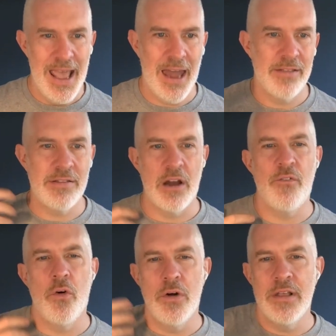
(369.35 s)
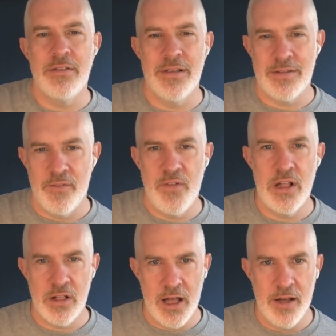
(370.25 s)
and it's therefore easiest to
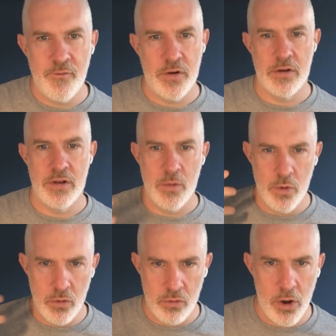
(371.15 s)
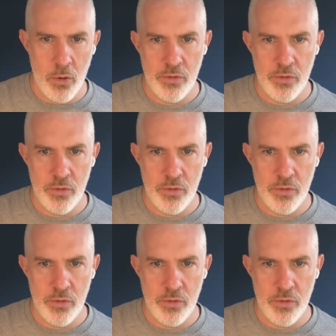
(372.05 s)
feel confident it will grow.